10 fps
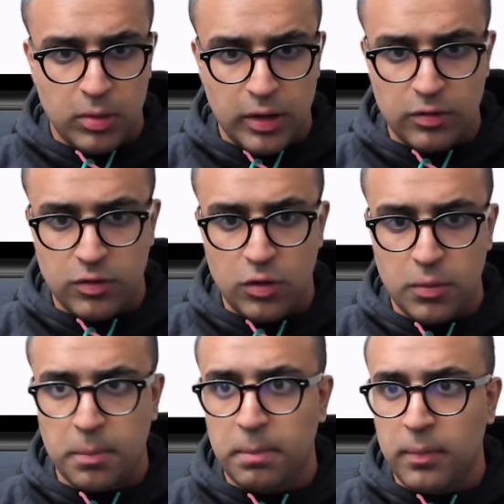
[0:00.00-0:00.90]
like so.
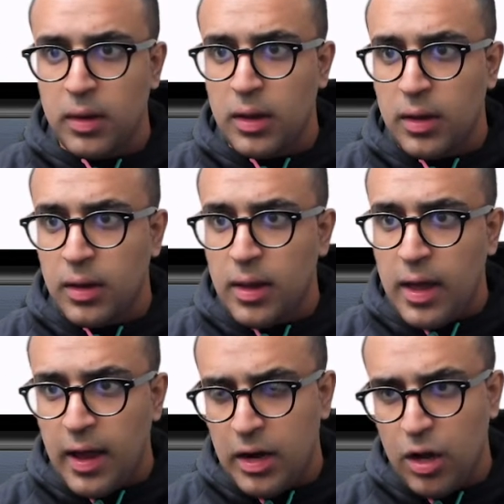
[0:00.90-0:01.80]

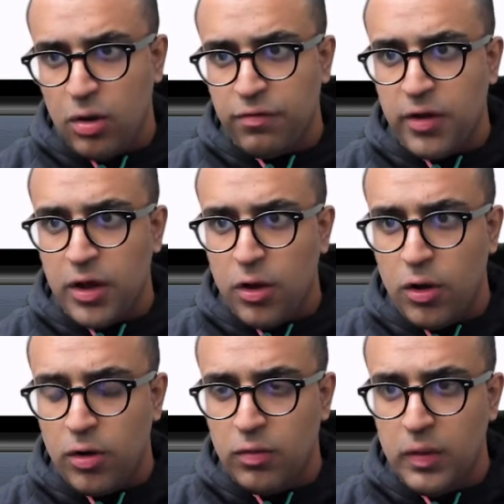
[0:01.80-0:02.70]
And now if I
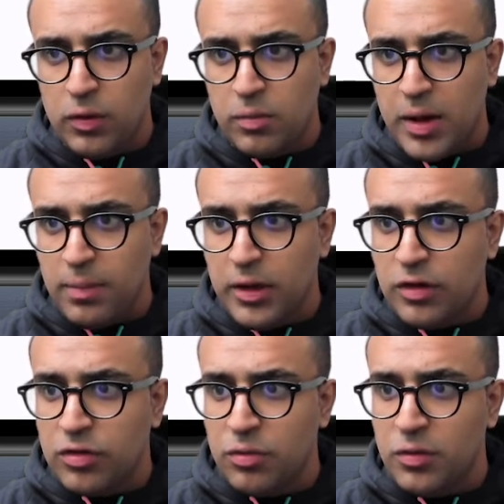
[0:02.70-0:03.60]
hot reload my
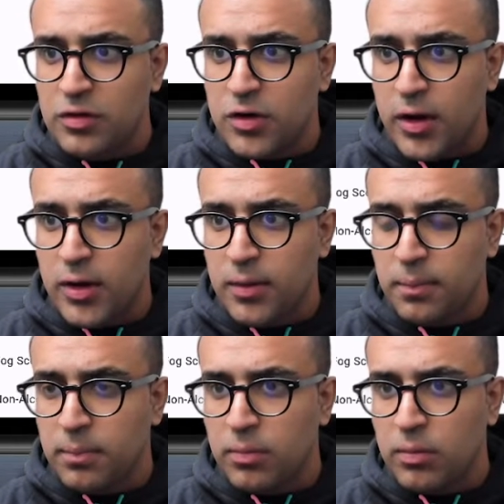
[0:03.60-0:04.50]
application, restart it,
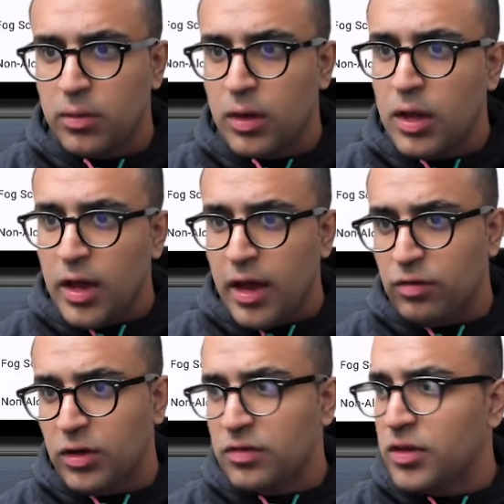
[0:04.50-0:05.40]
as
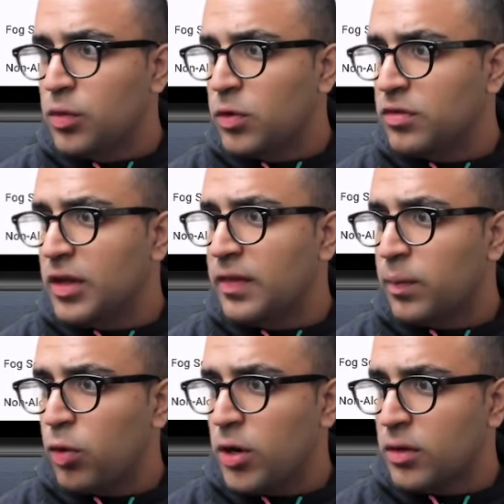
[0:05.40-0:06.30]
you can see, we're seeing the
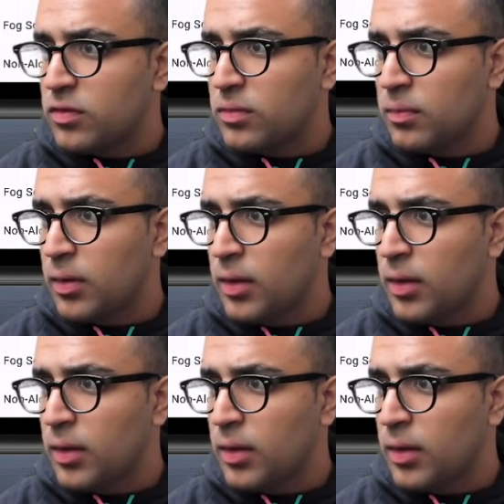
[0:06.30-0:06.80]
products.